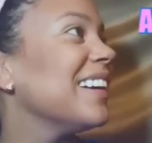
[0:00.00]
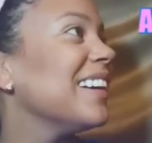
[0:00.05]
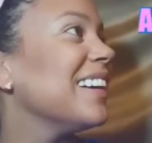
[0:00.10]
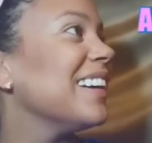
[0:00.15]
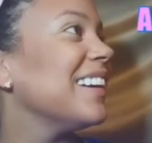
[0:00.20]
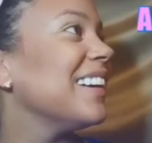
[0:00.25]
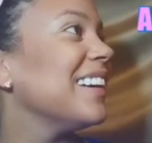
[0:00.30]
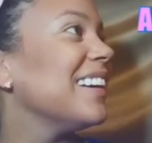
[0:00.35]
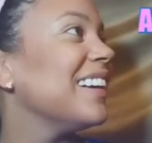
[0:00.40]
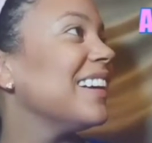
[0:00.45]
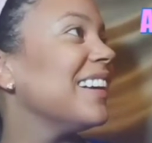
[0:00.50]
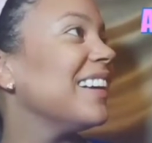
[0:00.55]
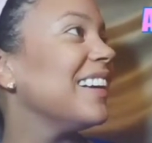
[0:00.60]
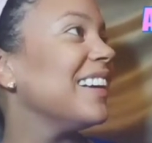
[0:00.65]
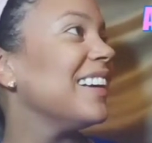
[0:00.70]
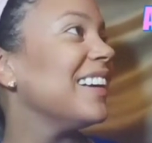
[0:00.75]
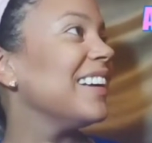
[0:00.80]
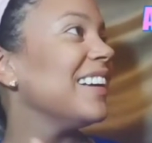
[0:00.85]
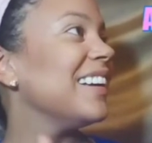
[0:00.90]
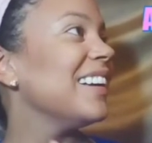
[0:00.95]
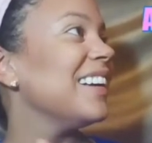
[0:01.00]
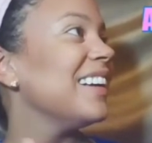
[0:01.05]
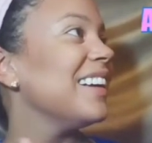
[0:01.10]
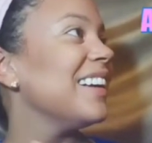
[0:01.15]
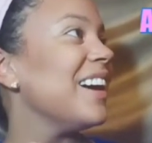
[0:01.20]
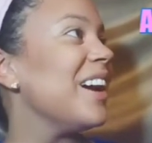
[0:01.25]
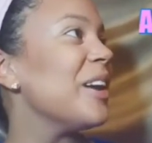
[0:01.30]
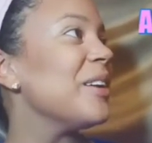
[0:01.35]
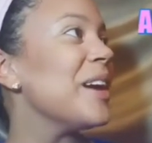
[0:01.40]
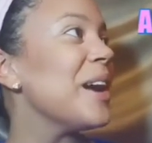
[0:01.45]
seeing
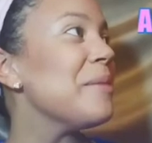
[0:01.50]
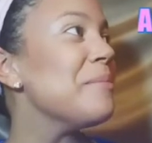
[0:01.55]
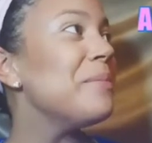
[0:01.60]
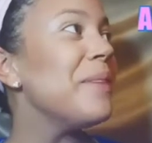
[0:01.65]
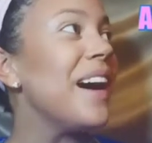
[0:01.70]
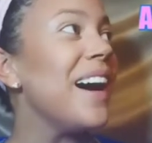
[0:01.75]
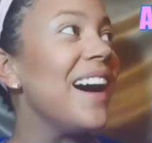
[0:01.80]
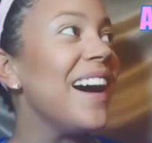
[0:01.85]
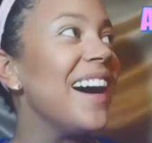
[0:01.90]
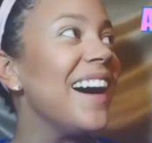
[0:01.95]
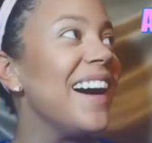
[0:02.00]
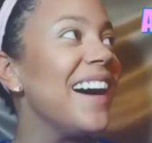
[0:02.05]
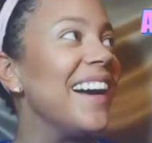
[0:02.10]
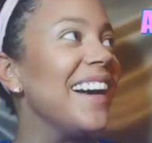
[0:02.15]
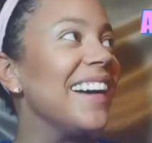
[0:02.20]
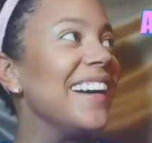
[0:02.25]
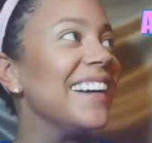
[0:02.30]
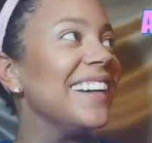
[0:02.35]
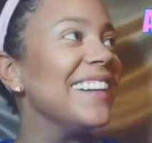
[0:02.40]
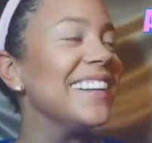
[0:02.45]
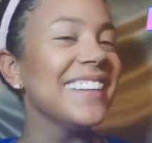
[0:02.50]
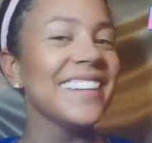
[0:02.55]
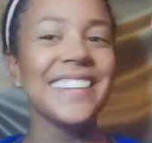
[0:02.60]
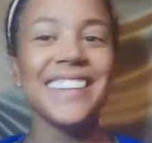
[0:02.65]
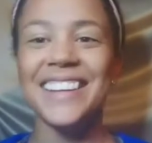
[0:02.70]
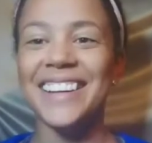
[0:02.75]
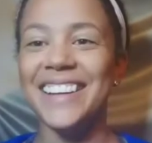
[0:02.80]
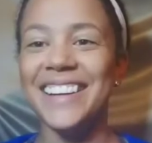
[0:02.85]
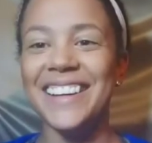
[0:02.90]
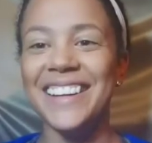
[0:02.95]
mommy. All right, bye.
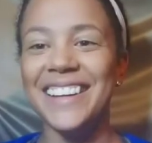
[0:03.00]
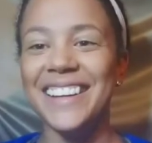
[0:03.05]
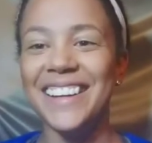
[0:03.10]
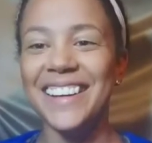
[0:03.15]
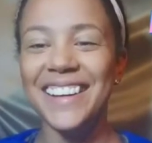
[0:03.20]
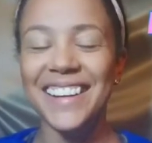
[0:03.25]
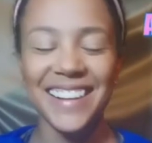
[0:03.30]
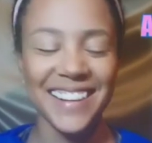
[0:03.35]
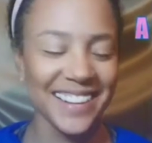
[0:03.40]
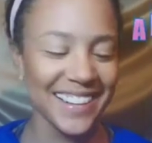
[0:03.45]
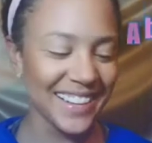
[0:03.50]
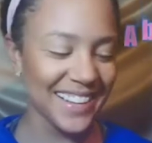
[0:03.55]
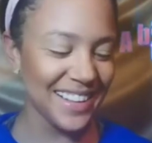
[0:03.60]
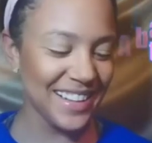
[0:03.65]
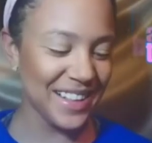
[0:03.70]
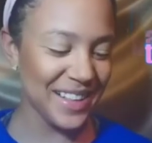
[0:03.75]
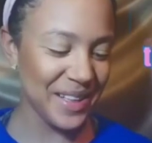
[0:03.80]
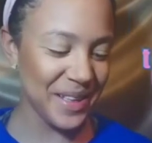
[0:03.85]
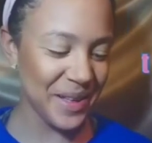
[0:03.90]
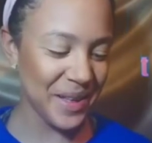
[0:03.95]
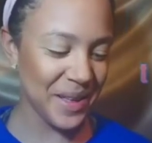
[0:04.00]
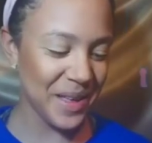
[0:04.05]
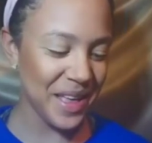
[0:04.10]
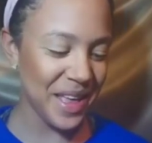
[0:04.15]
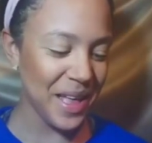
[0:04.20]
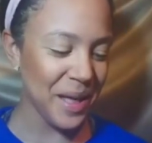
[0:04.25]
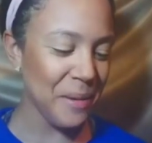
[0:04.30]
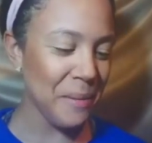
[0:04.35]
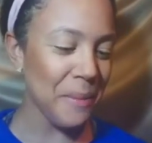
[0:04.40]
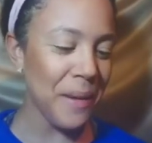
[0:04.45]
What are you
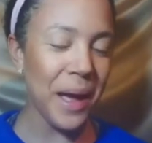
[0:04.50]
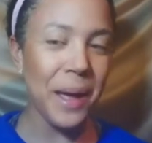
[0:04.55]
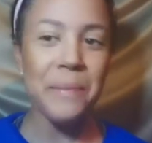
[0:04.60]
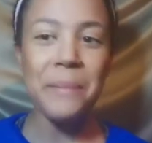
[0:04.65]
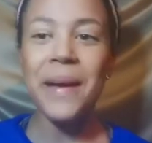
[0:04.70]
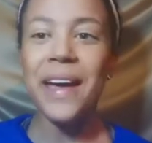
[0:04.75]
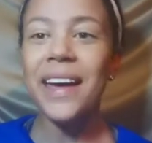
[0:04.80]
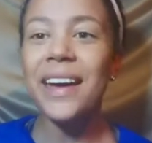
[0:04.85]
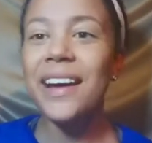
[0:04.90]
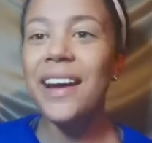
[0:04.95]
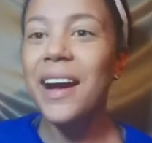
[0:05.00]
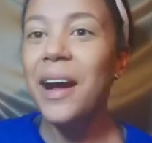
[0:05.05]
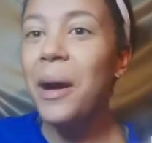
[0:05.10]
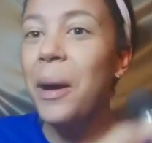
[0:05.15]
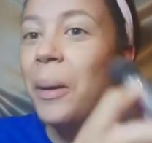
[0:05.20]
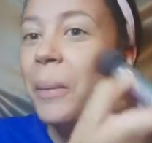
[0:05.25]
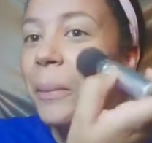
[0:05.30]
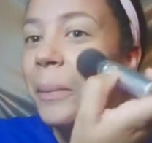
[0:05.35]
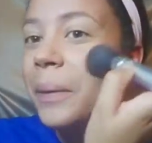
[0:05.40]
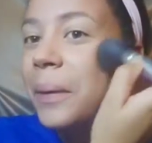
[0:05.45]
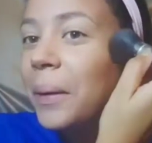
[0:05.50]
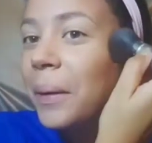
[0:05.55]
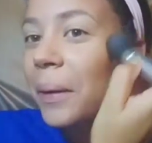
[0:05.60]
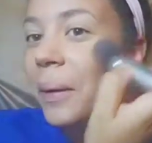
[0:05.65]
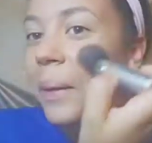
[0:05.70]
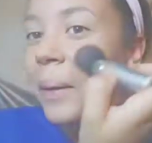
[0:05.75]
doing? My makeup. Oh,